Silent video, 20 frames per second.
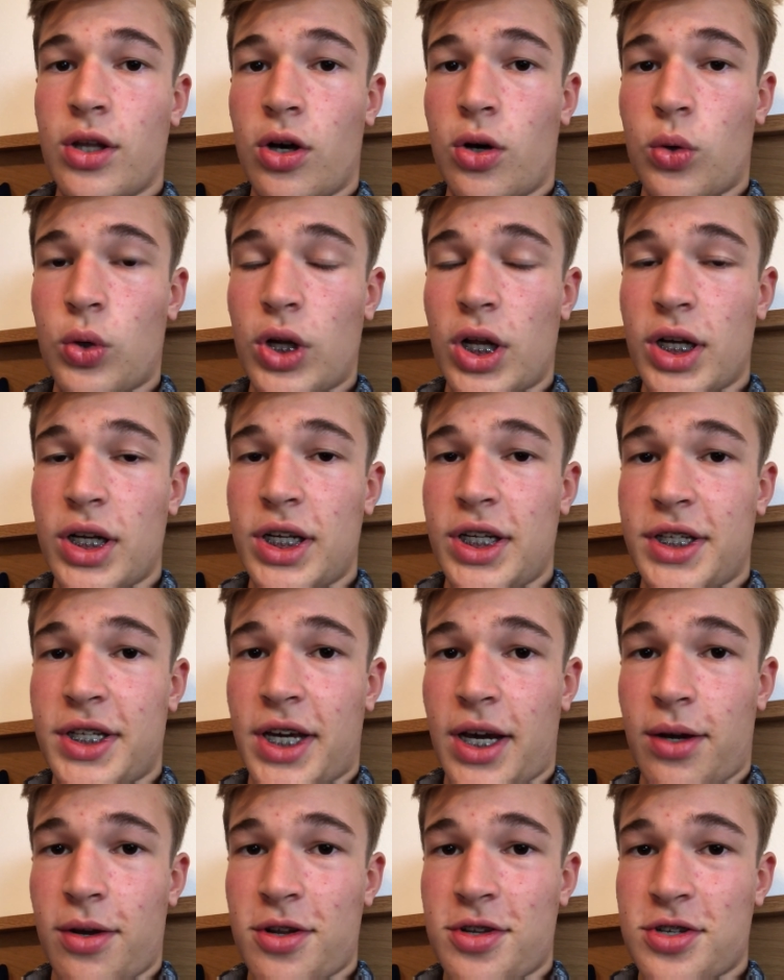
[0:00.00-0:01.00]
all our lead
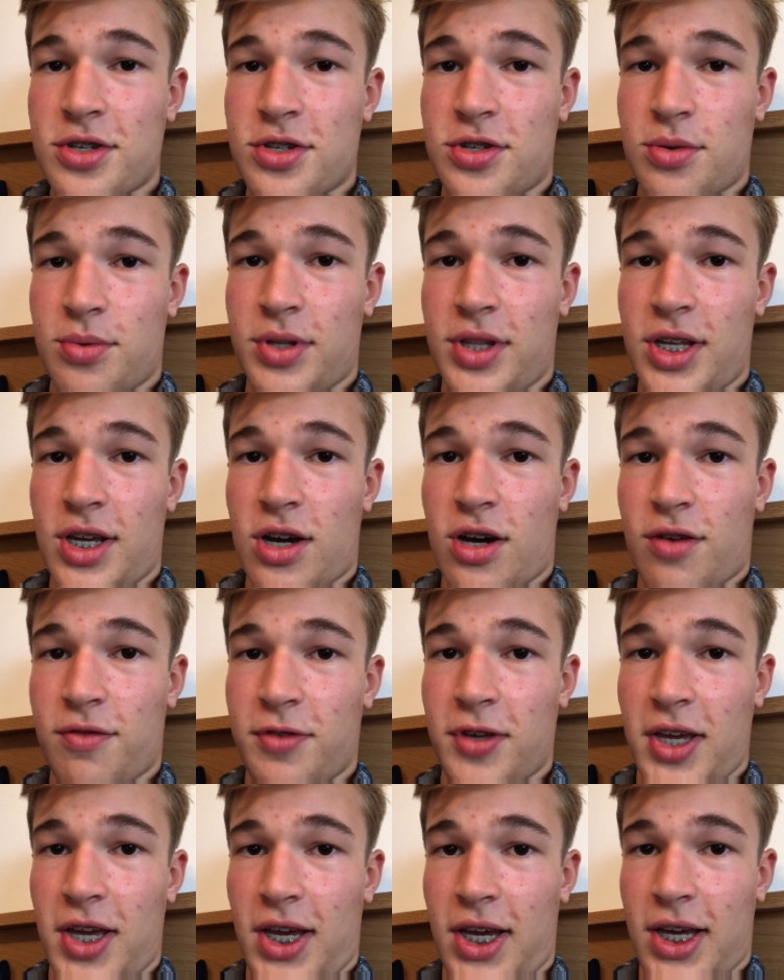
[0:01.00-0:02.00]
characters are in the
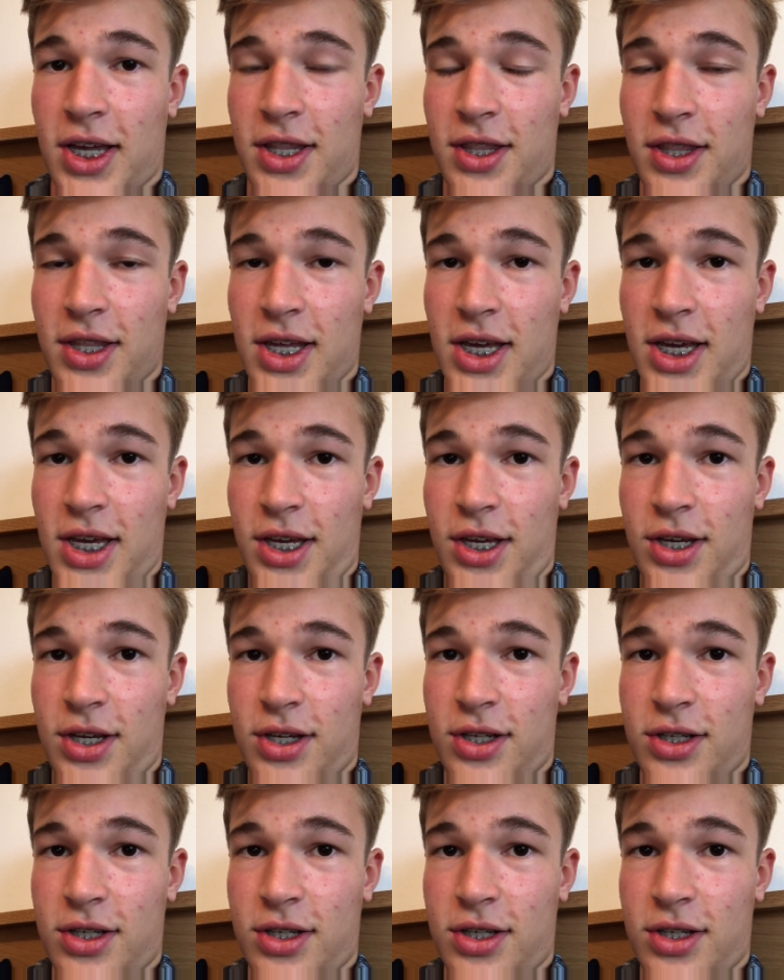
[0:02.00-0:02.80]
RV and they